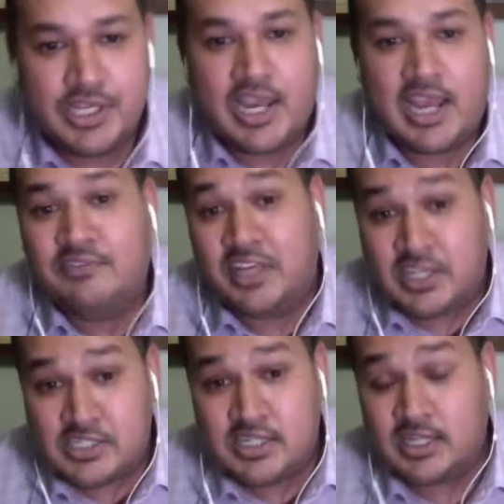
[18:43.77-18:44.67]
kind of
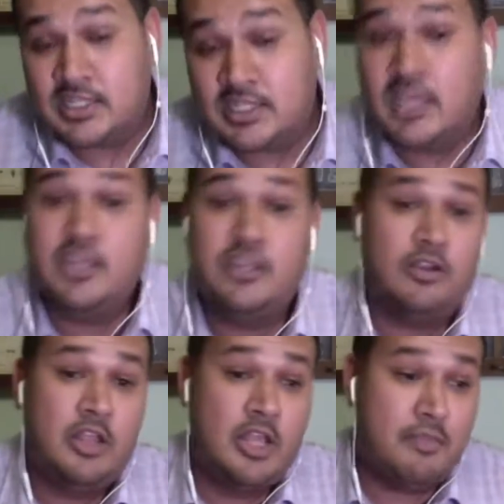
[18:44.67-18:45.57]
guess that they
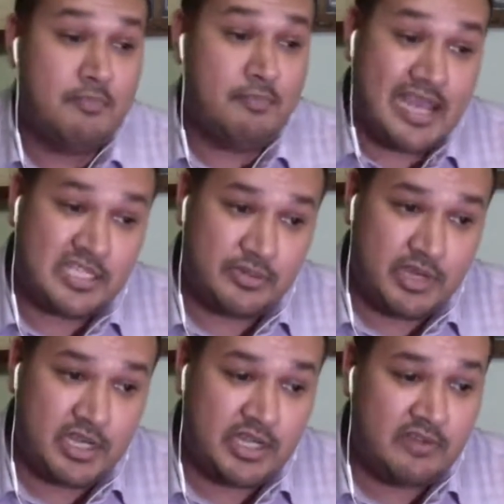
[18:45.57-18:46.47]
either
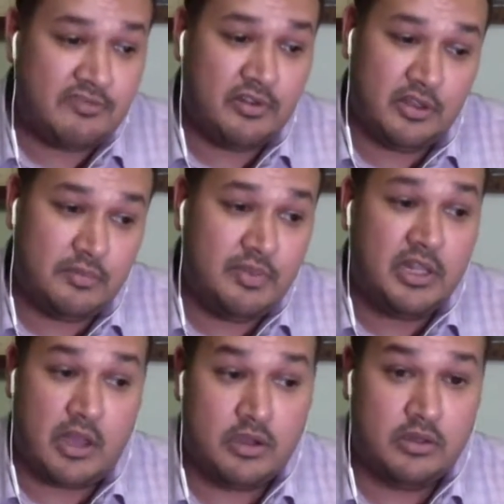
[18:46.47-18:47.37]
macerated it for a little bit
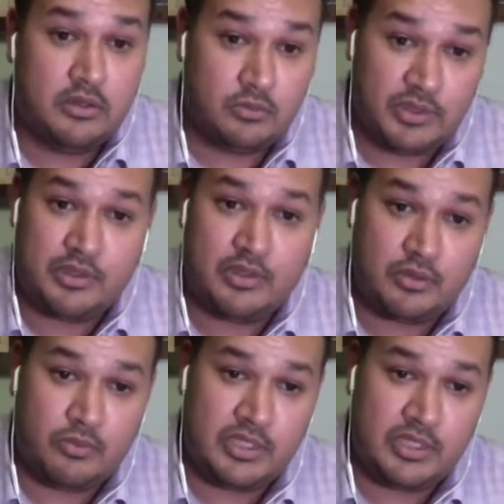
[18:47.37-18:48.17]
longer with the